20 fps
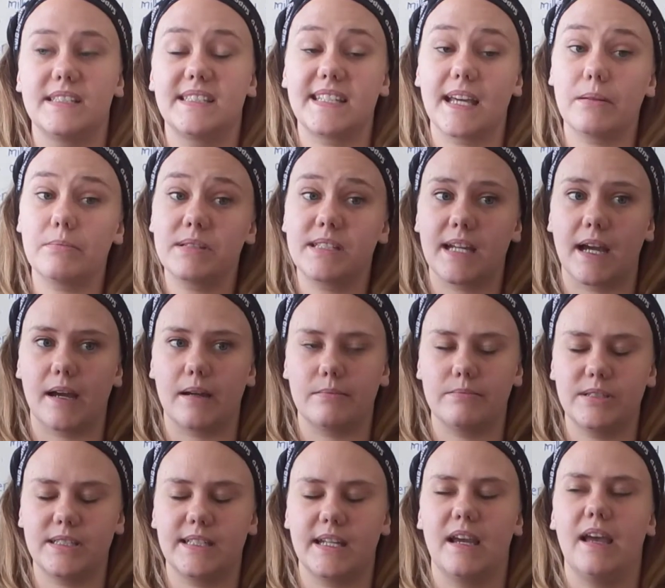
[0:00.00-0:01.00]

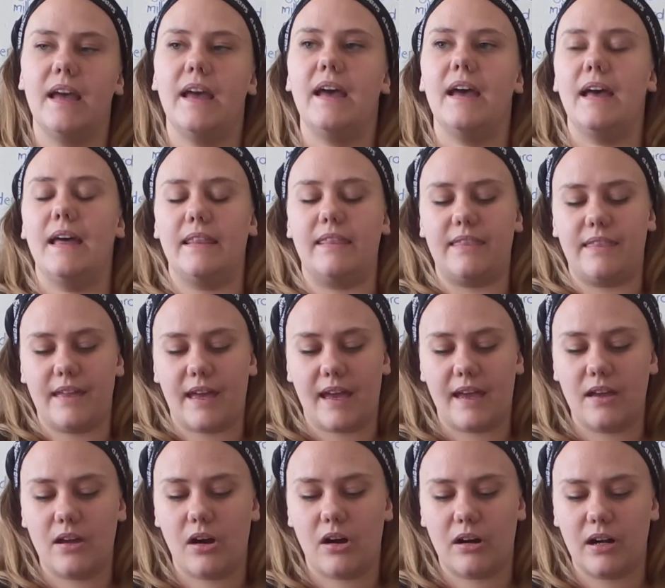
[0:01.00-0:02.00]
sometimes
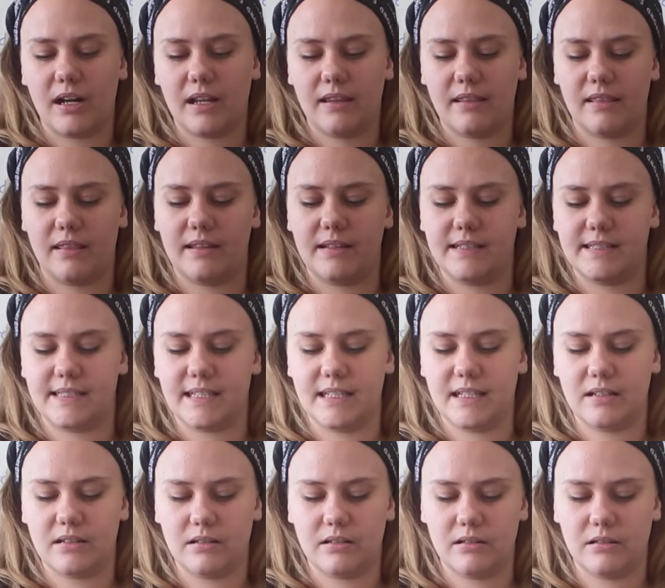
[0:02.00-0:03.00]
they are in these
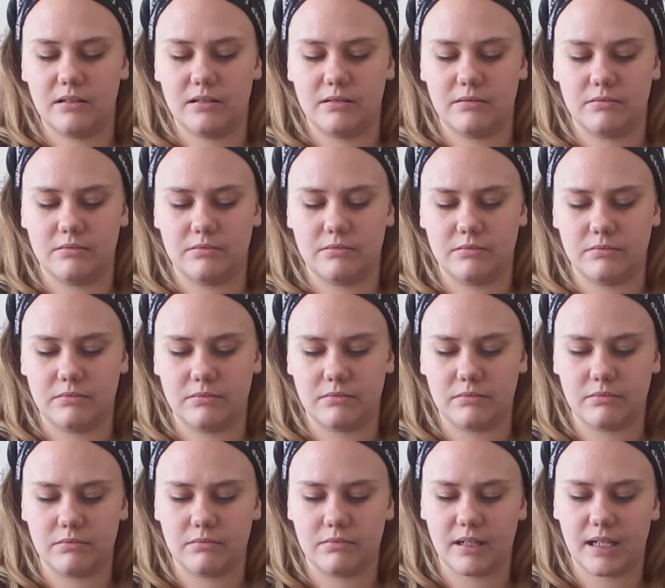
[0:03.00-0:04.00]
little,
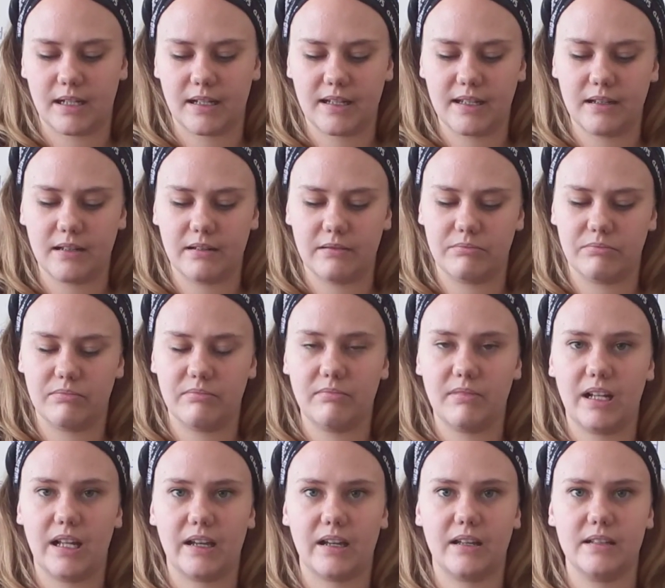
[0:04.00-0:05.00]
like a
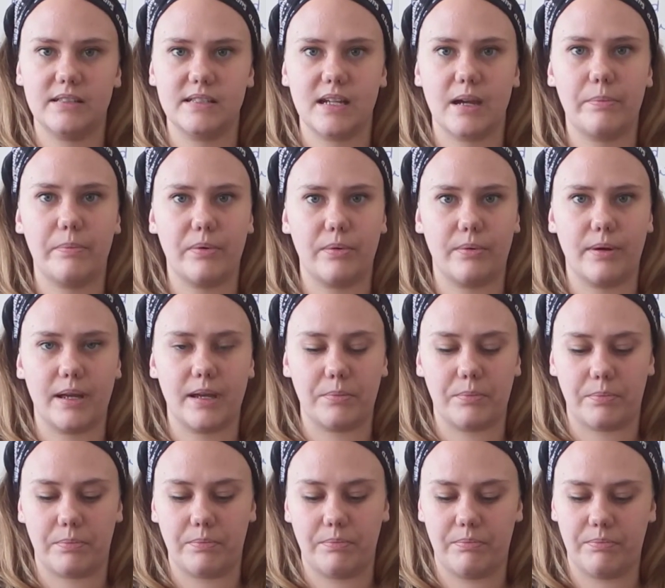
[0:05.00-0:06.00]
Tupperware
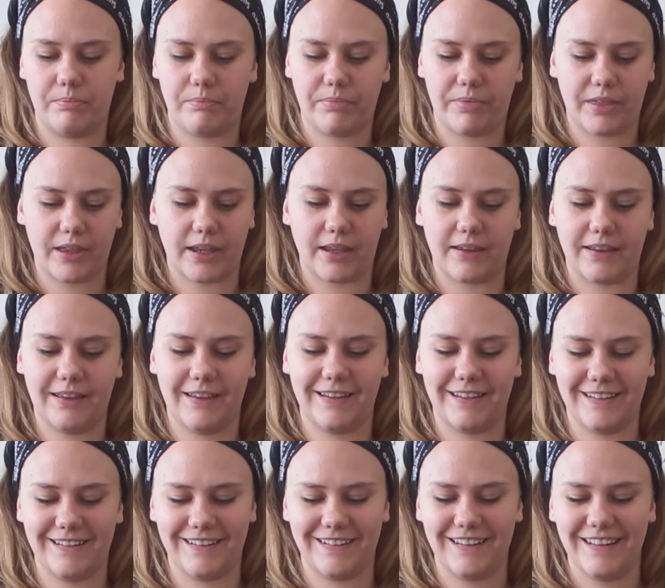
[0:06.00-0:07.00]
thingy,
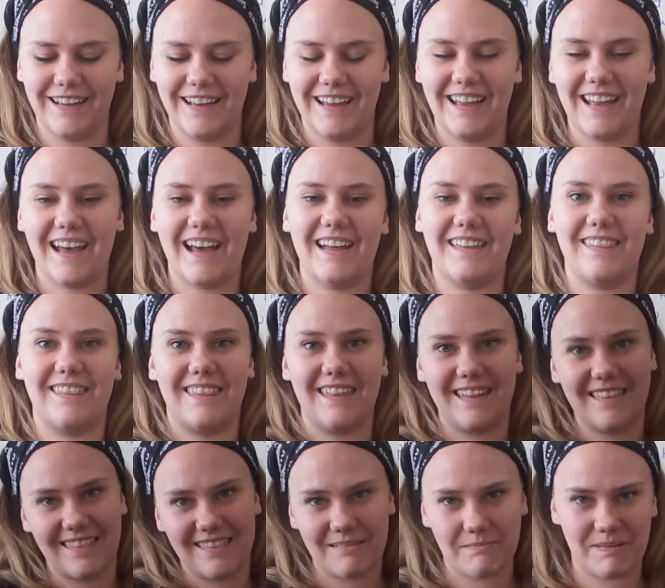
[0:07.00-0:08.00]
and
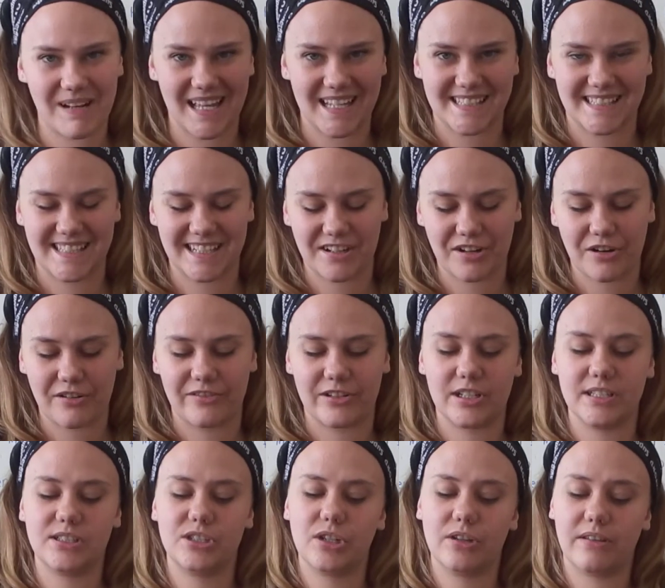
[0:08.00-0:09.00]
then the plastic over
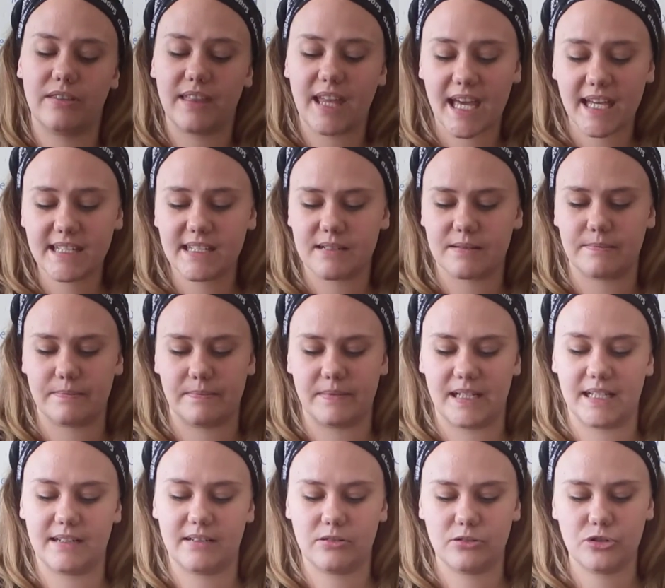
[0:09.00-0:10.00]
it. So that
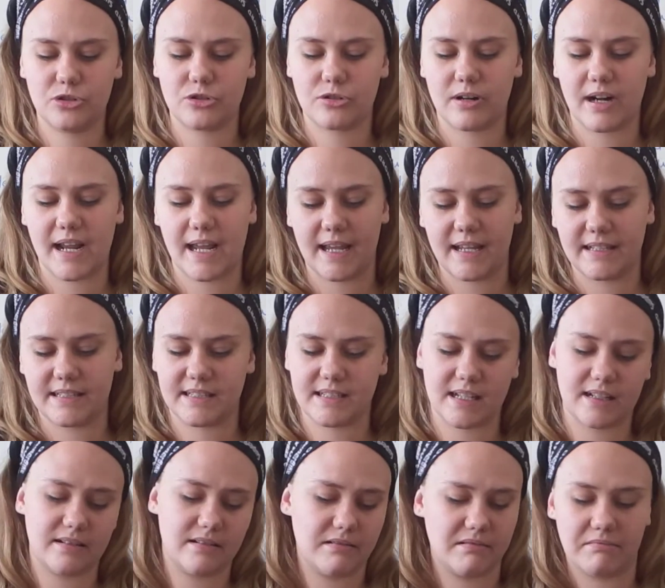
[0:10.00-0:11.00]
little tray
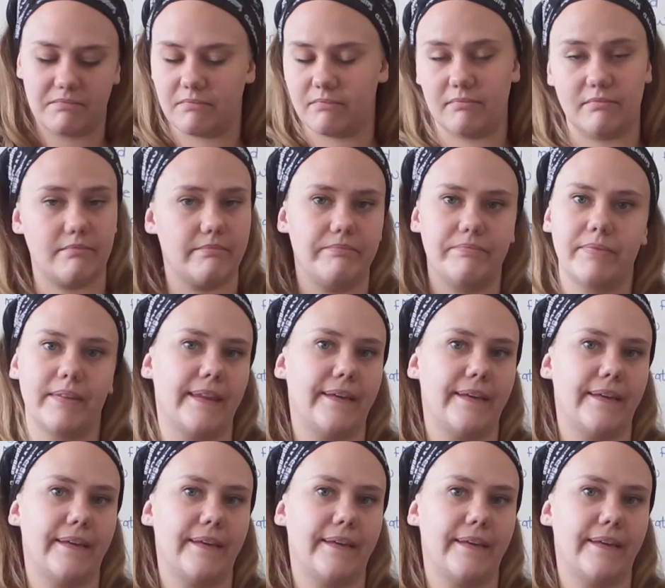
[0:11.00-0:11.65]
tin